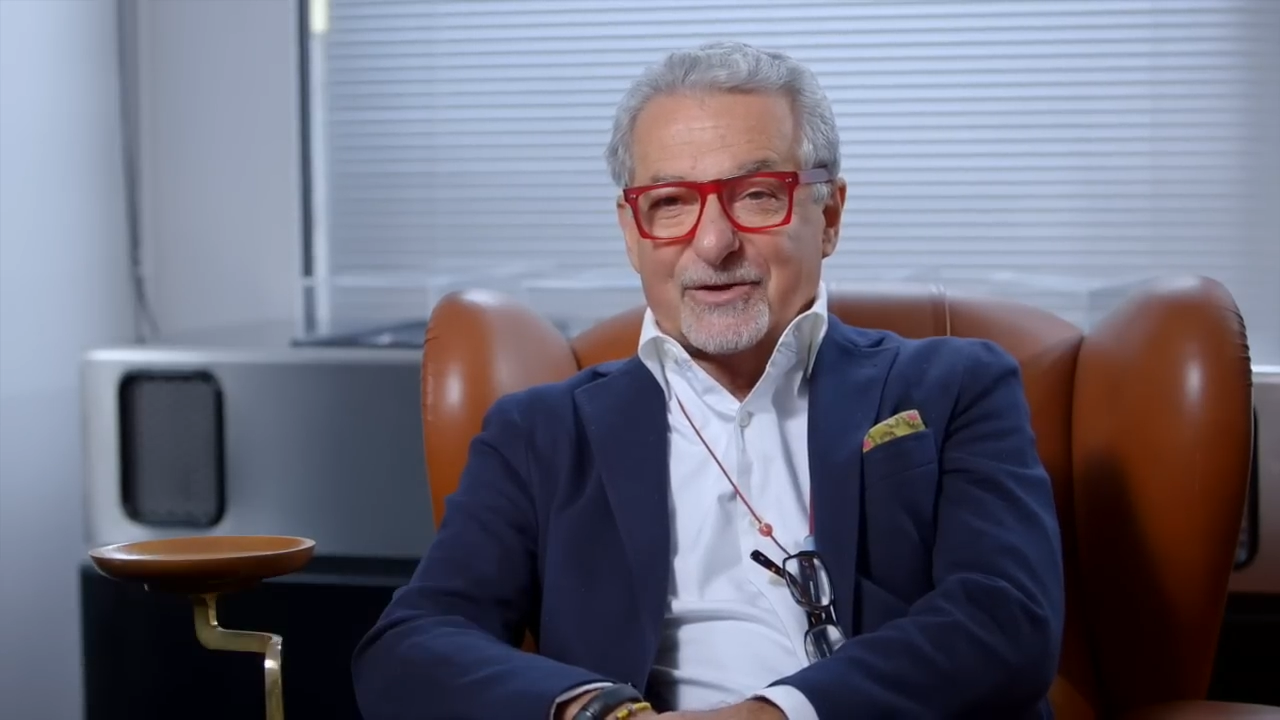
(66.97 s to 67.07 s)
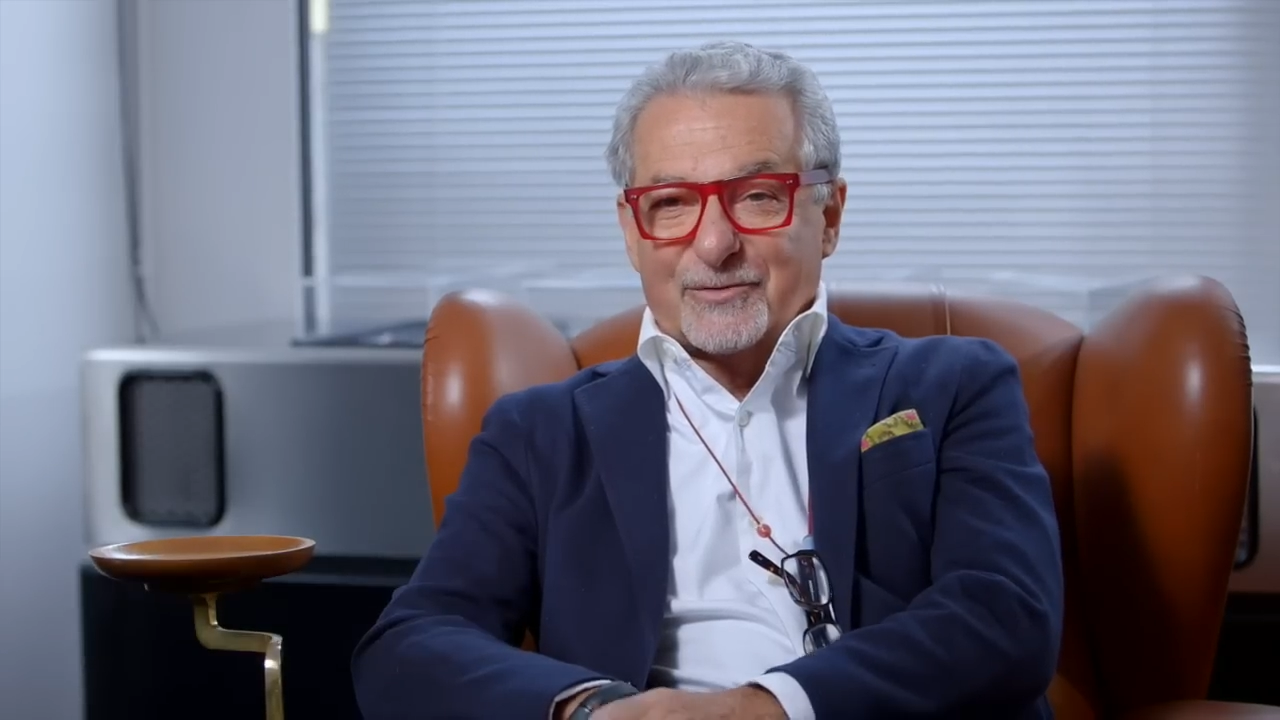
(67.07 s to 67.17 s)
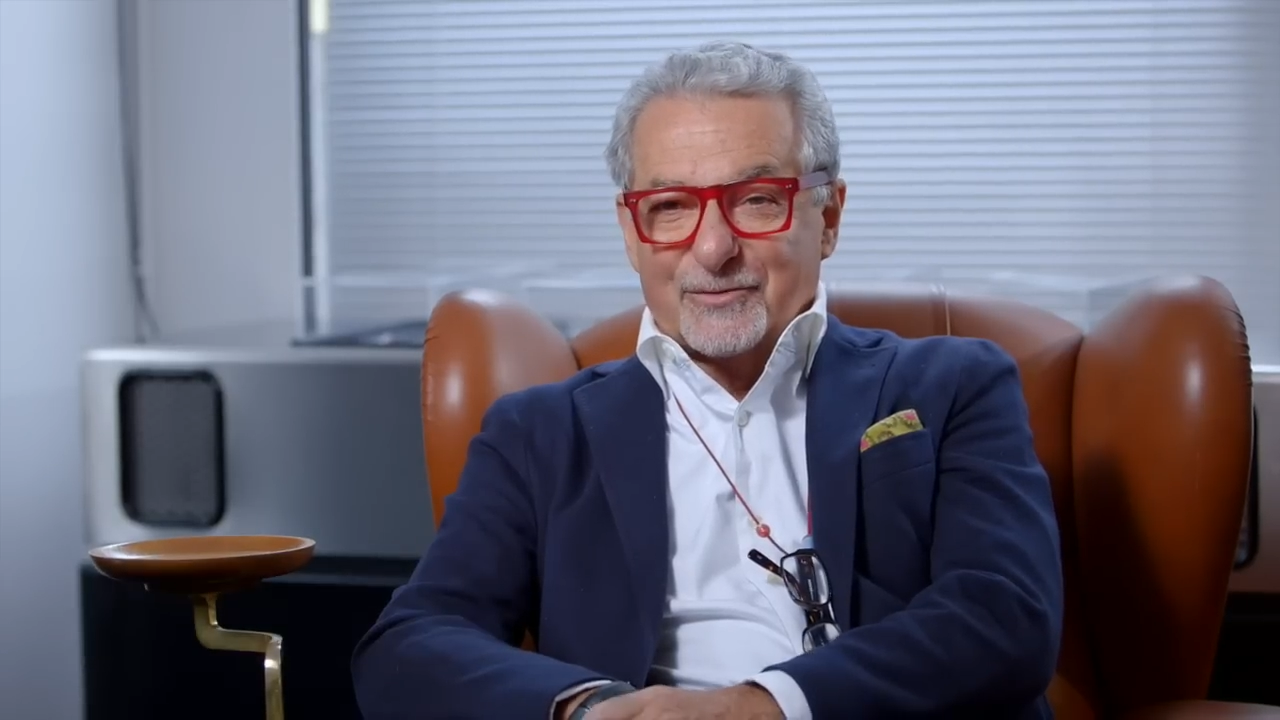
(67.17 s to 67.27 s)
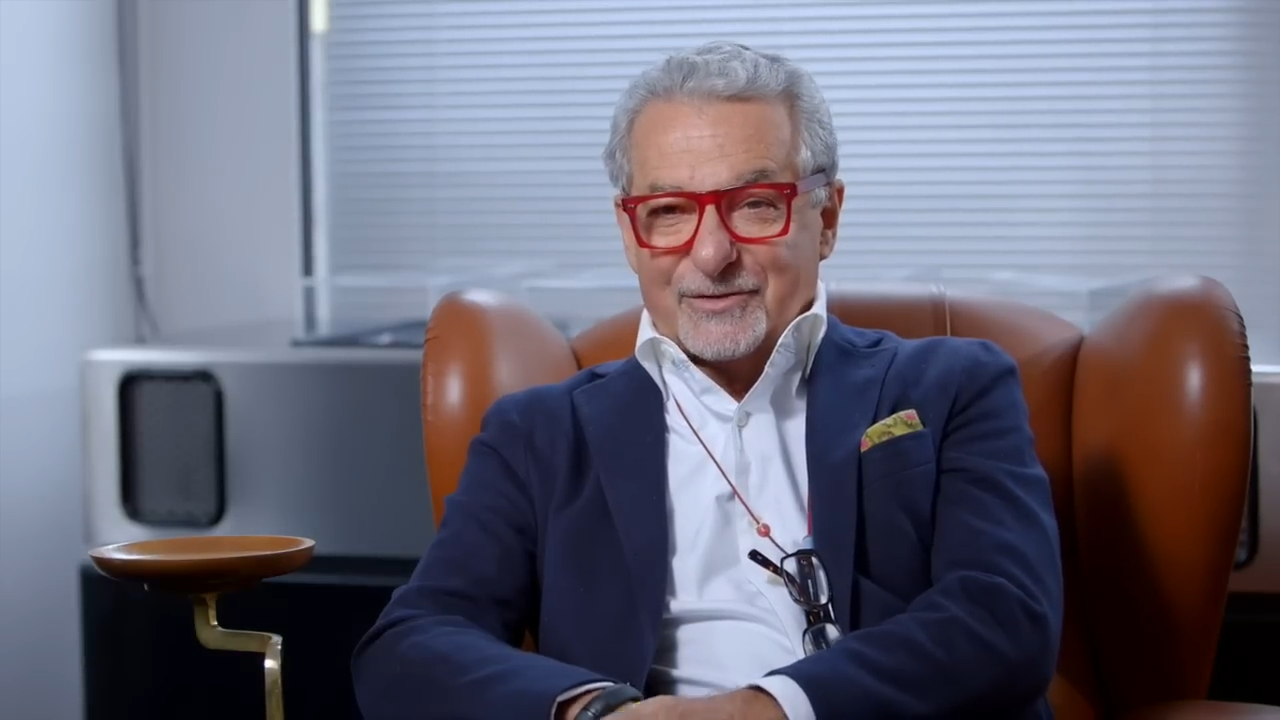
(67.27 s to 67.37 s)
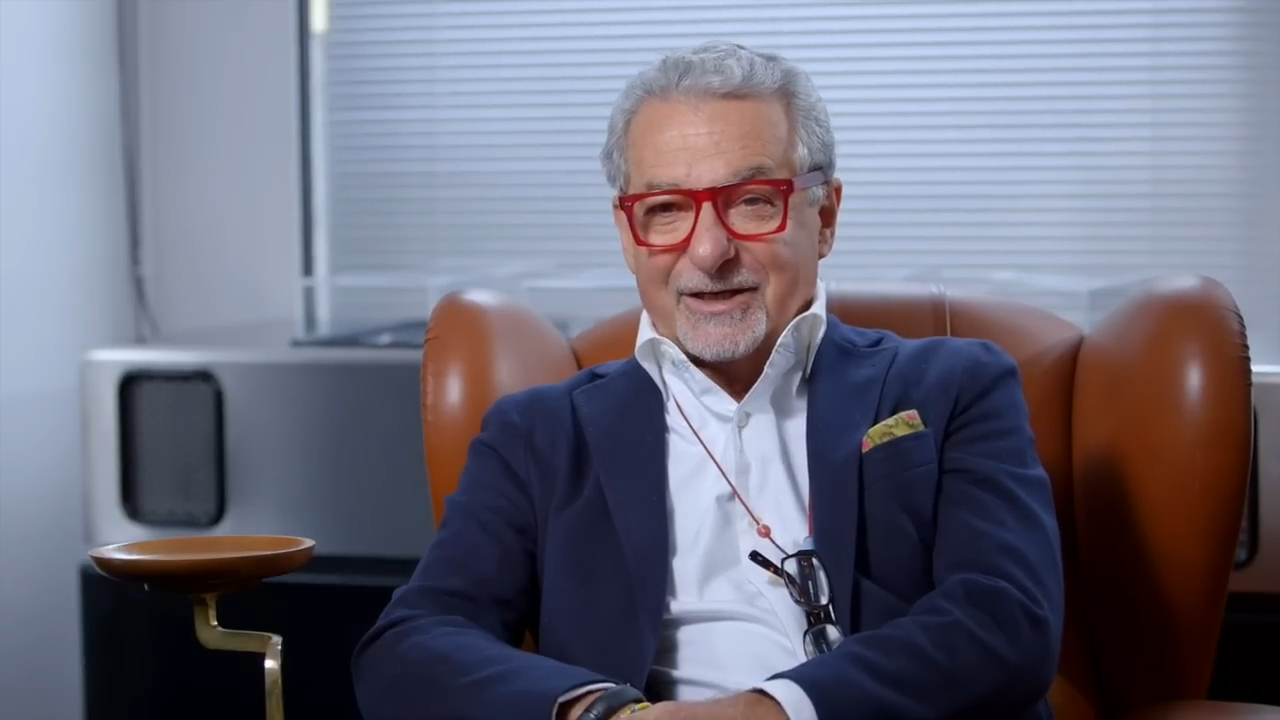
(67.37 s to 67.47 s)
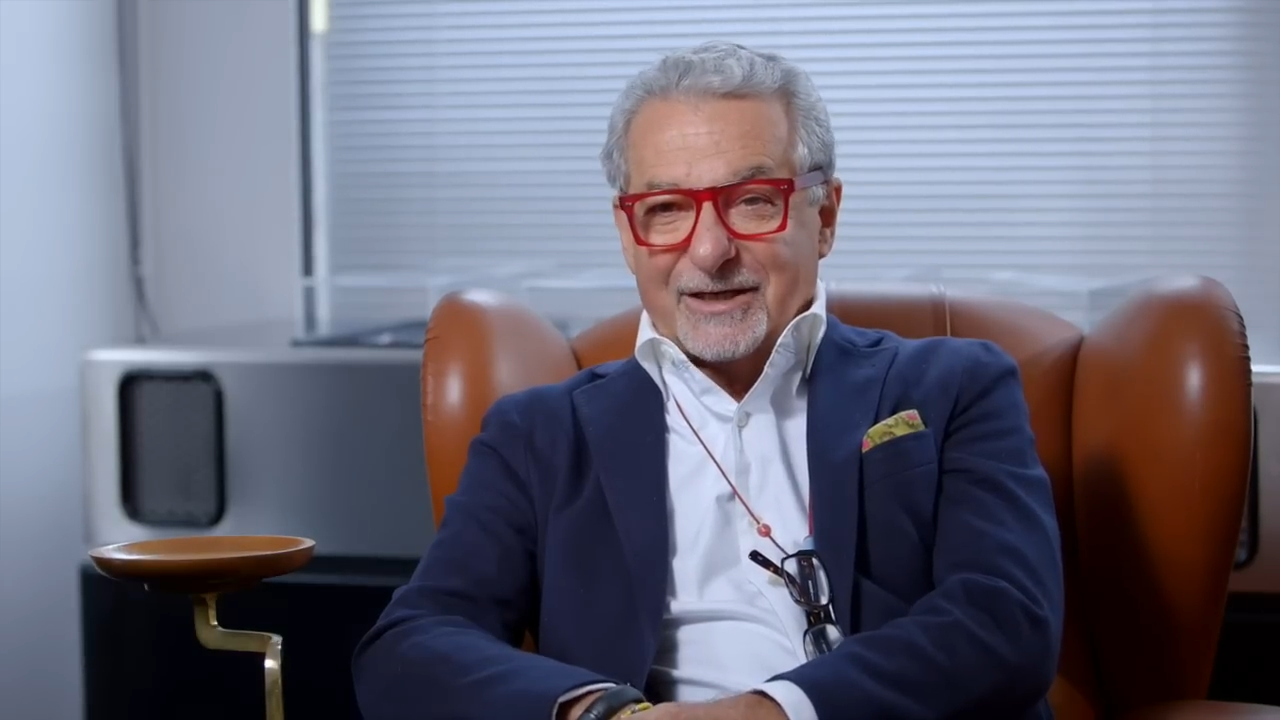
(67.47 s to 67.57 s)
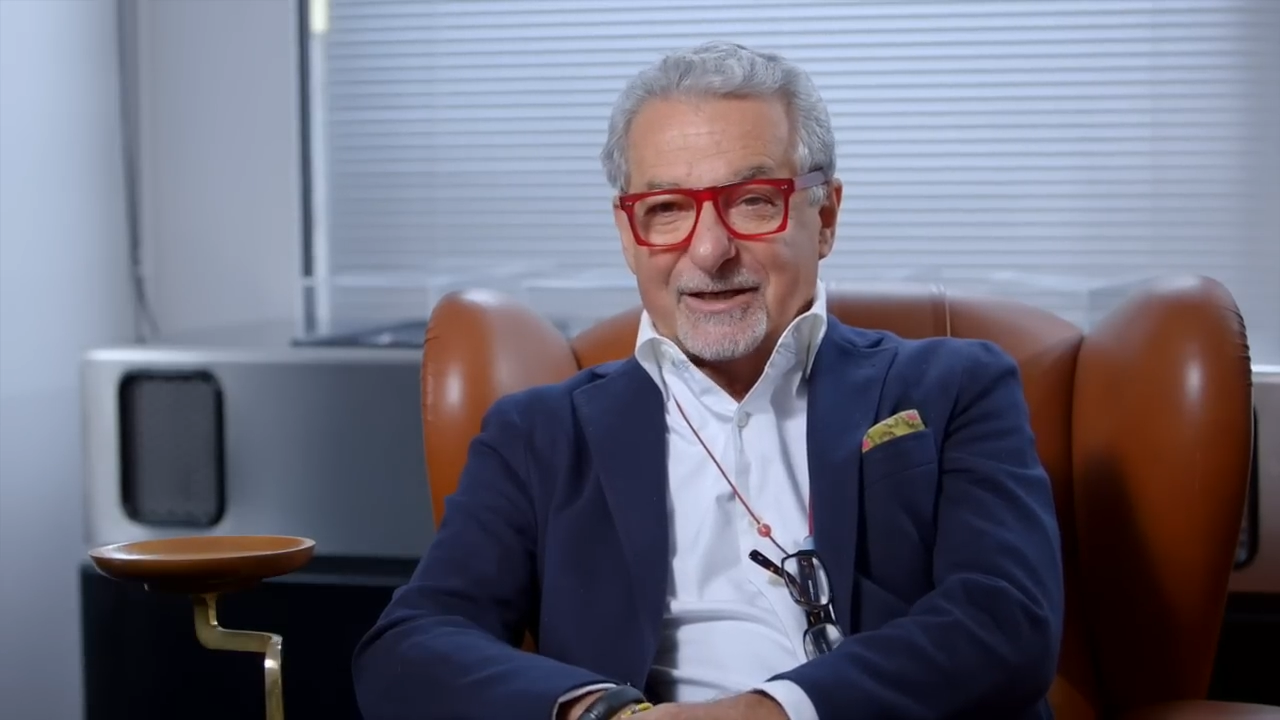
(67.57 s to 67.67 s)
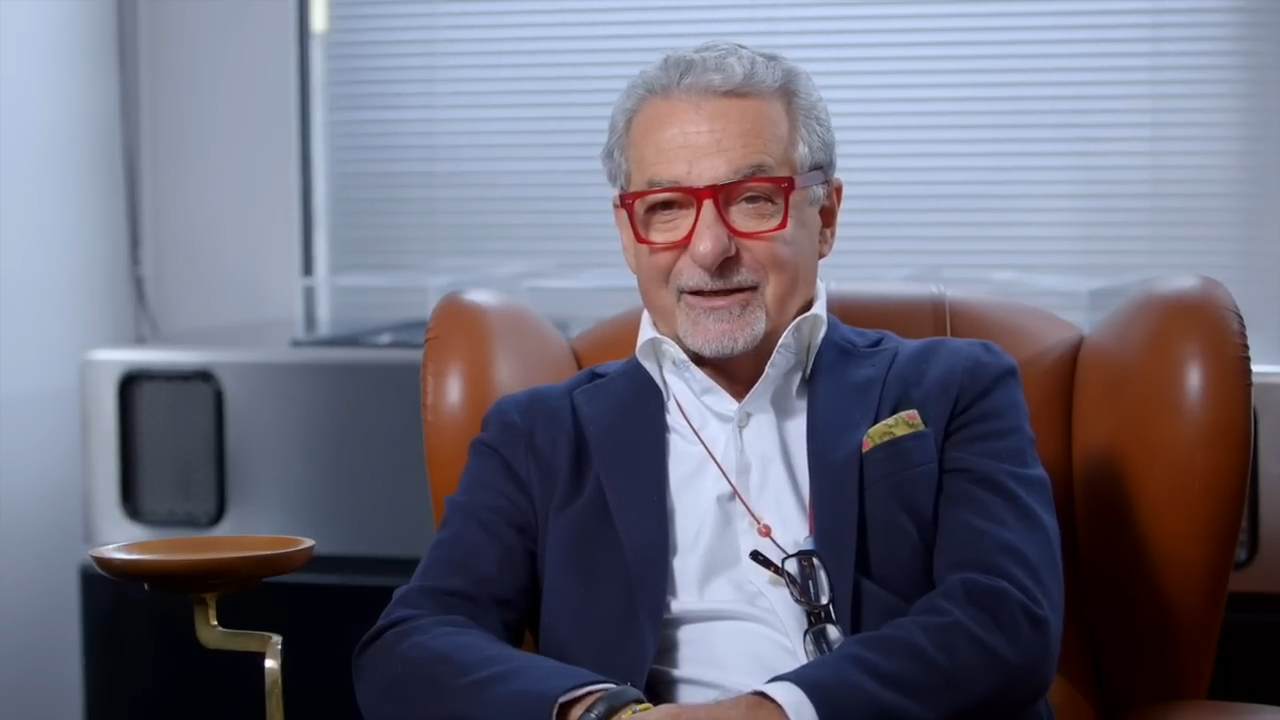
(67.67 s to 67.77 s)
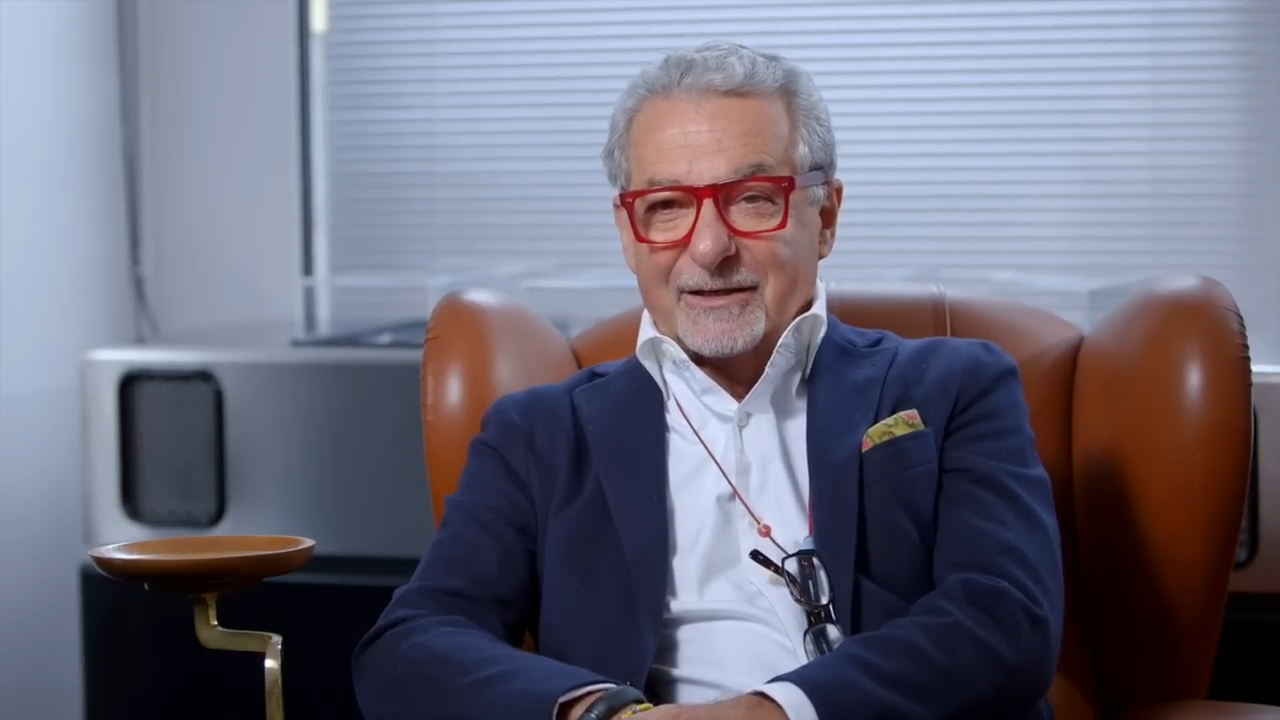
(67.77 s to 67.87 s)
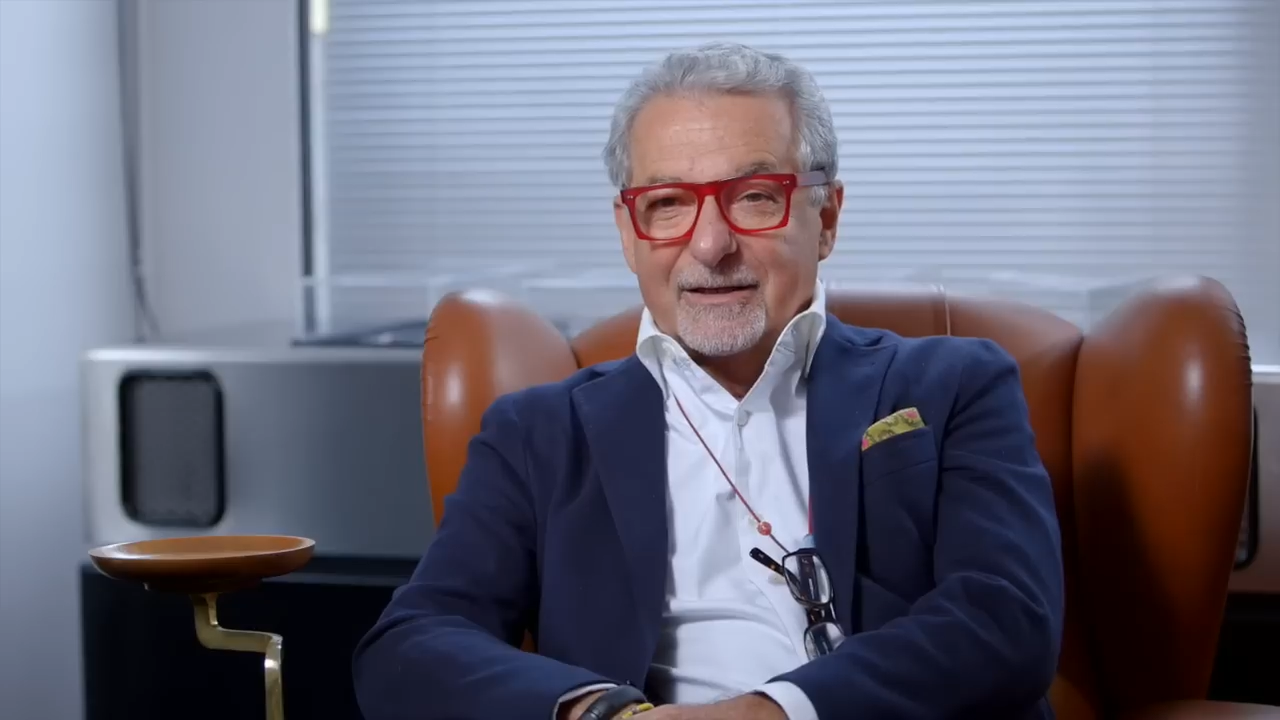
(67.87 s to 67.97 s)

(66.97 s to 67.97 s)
cruise line.